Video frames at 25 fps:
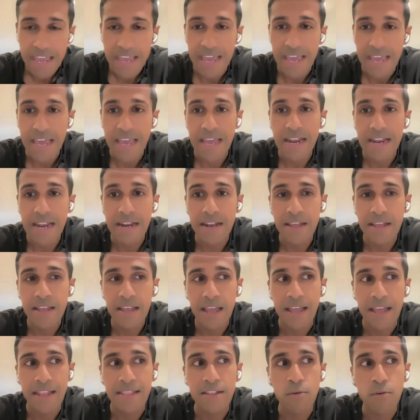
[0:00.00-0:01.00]
And
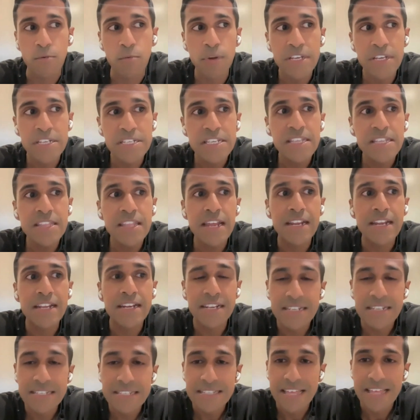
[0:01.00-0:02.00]
the reason that
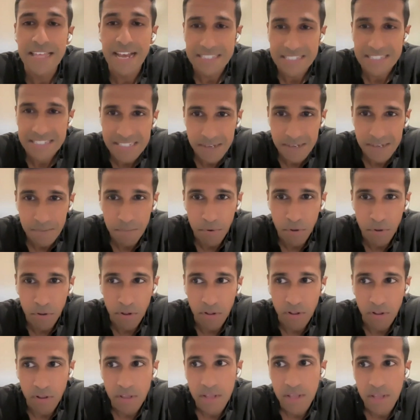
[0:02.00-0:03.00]
it is that
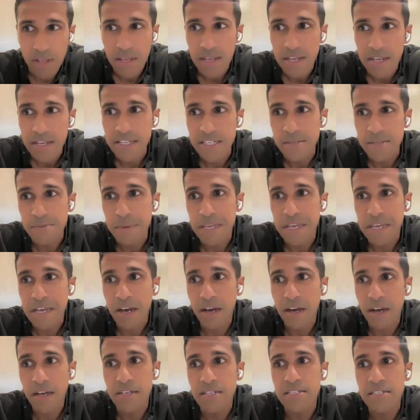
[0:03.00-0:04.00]
simple is
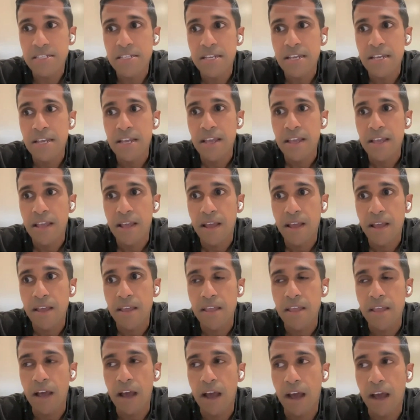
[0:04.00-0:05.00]
because
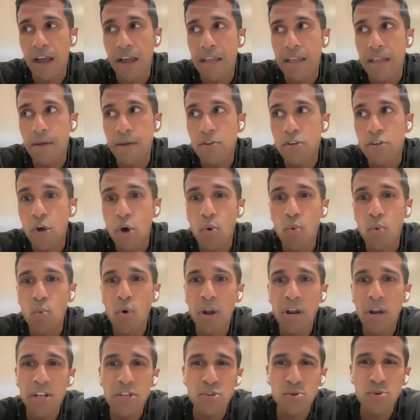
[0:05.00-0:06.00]
I don't
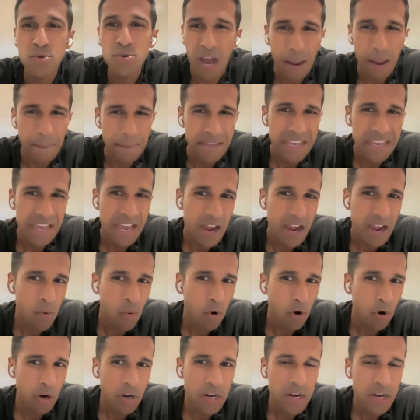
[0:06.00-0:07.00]
want to do copycat
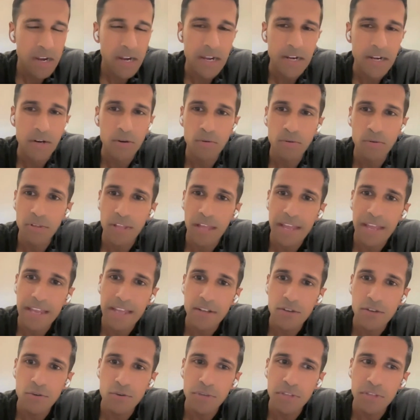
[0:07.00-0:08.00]
work. I don't
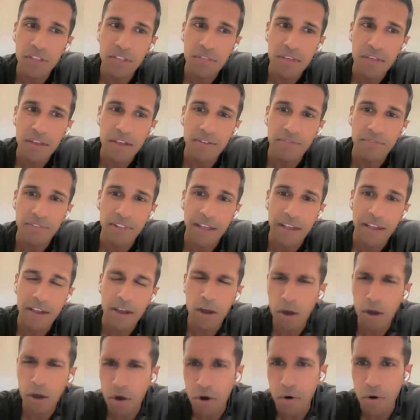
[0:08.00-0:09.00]
like doing the thing of like,
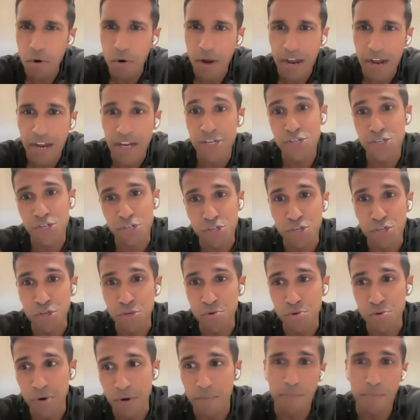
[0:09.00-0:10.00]
oh, I should
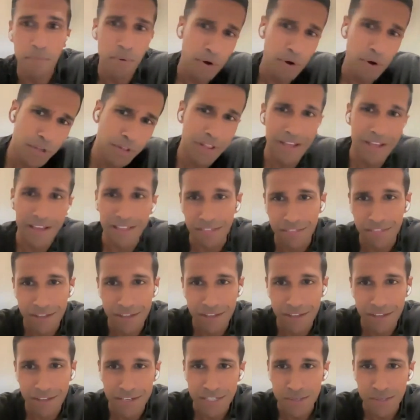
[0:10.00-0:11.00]
do a book like
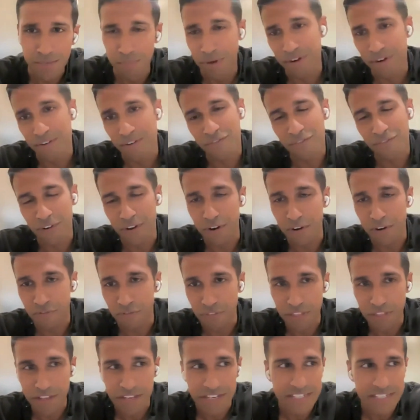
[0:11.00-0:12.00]
this, but
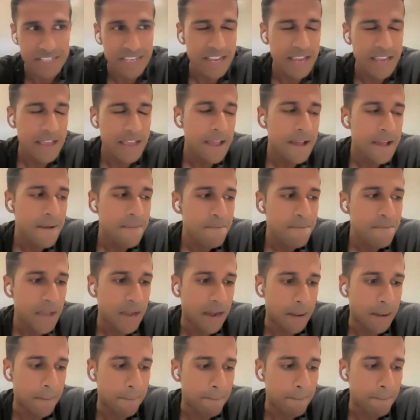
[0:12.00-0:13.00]
for this.
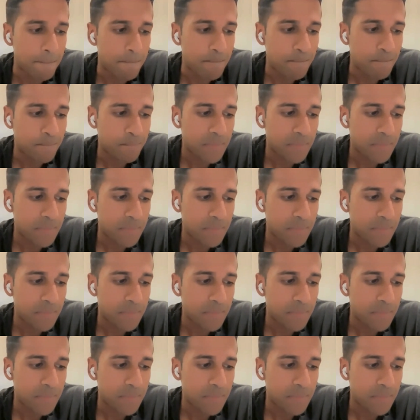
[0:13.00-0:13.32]
Um,